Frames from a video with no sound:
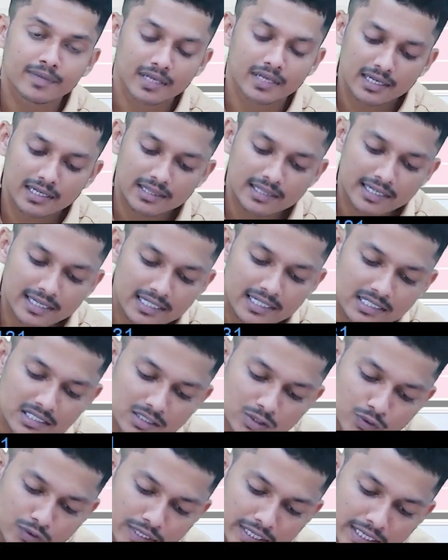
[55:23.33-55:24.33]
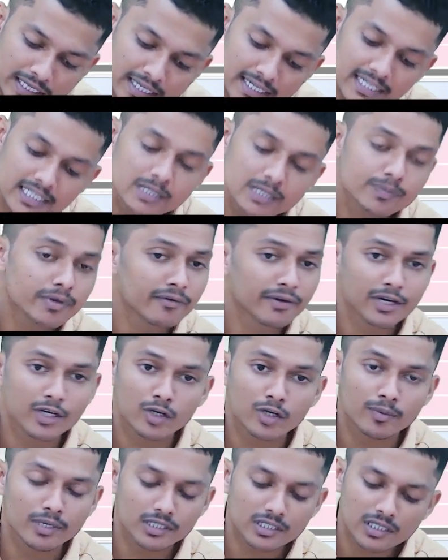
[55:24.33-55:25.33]
that is 20 is preventive
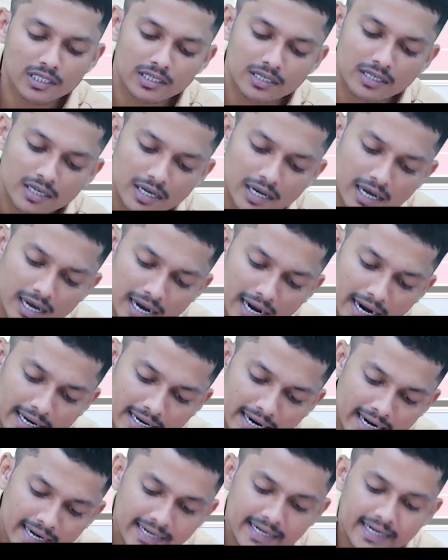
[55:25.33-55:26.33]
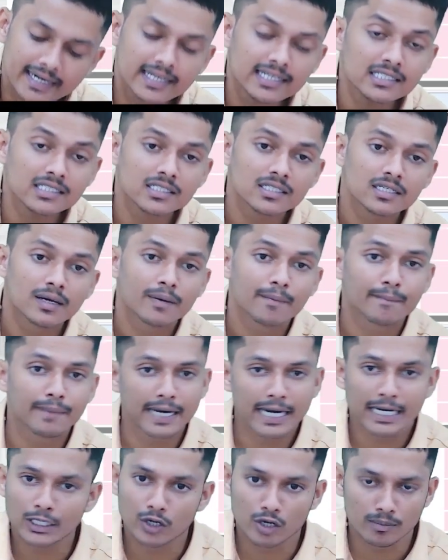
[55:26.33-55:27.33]
machine and 100 is
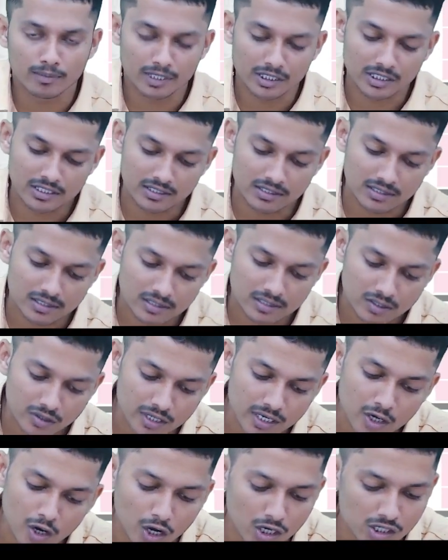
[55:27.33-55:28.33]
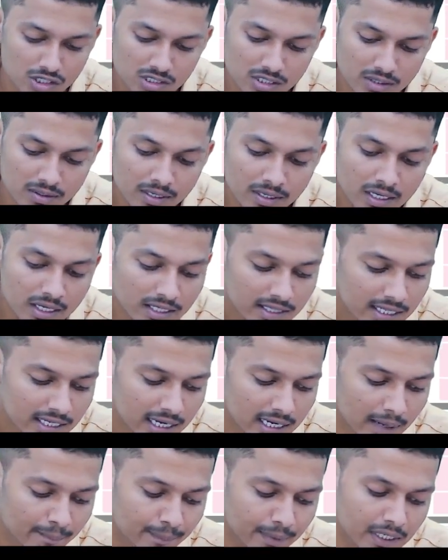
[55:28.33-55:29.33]
breakdown machine, okay, cost. The
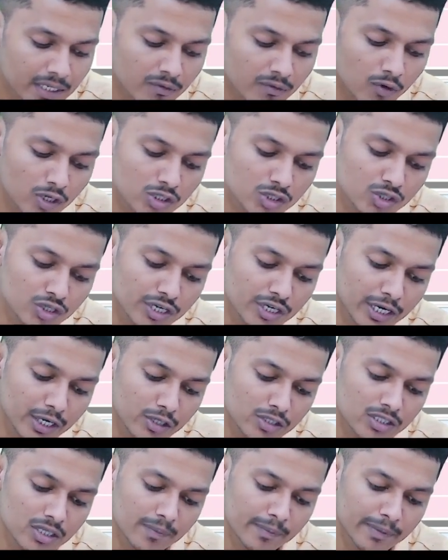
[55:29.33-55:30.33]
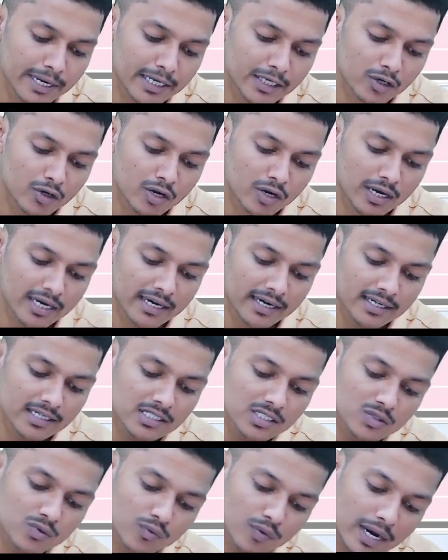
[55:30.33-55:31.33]
company wants to reduce the breakdown
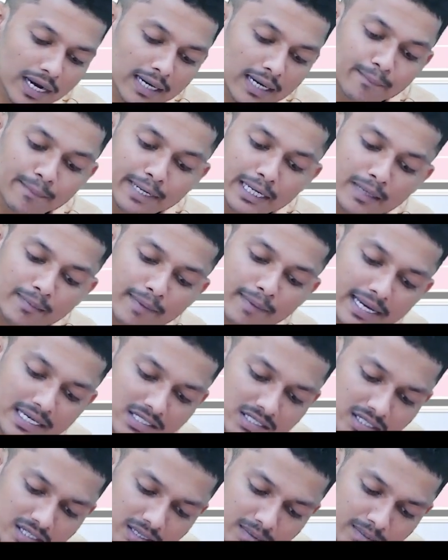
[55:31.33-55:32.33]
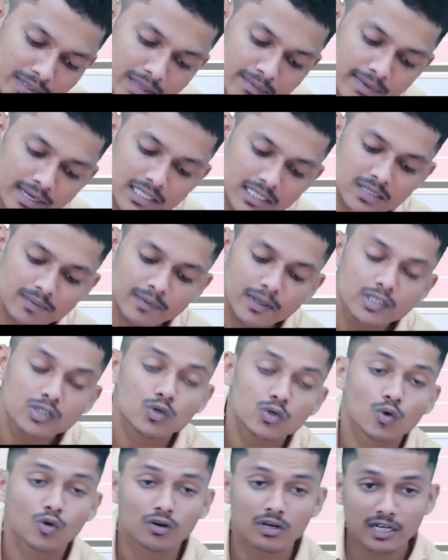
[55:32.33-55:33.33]
occurrence while minimizing means
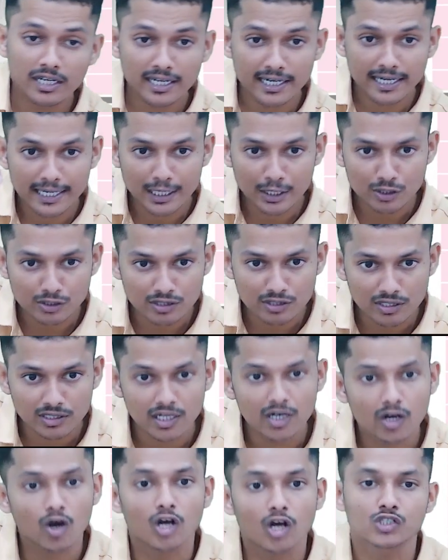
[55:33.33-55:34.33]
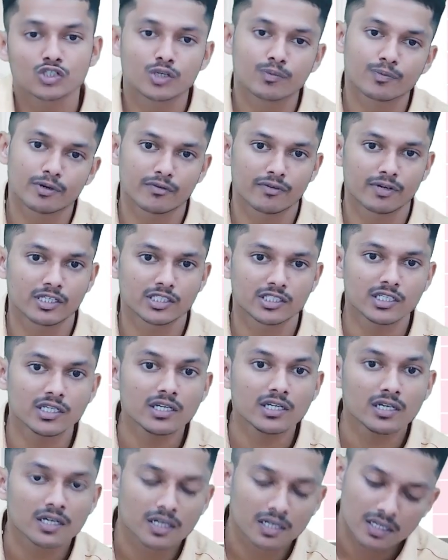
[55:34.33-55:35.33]
only reducing the cost of prevention.
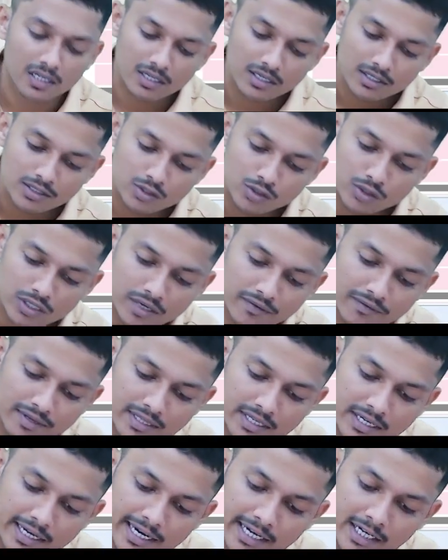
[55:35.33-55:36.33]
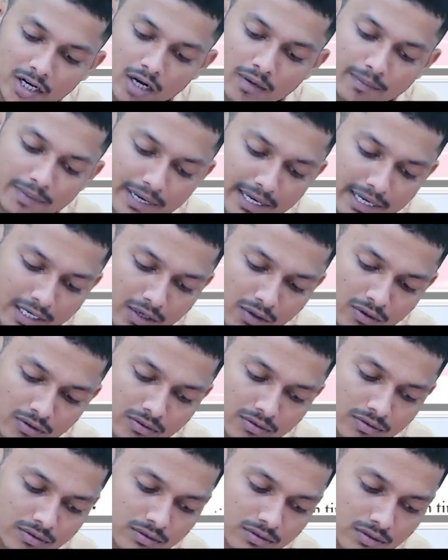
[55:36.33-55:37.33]
So given the data on breakdown,
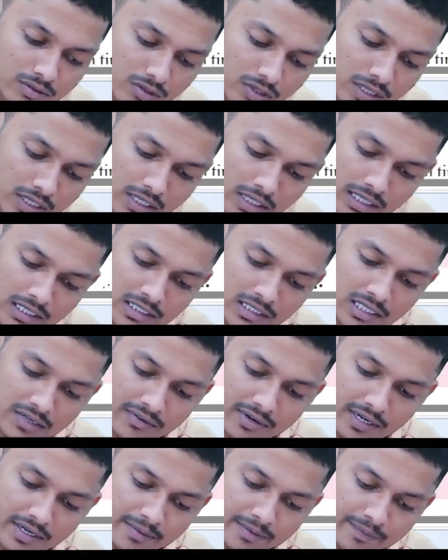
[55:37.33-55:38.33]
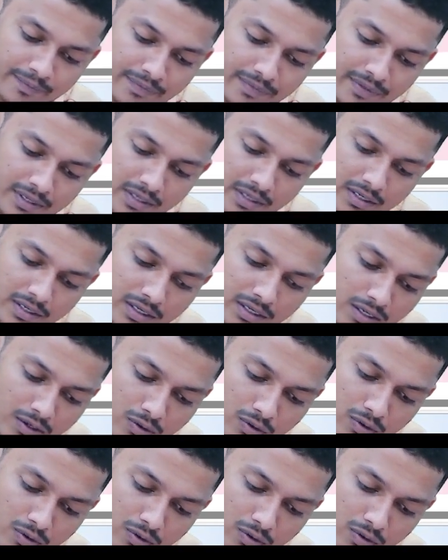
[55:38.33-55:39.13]
okay, it is given. Now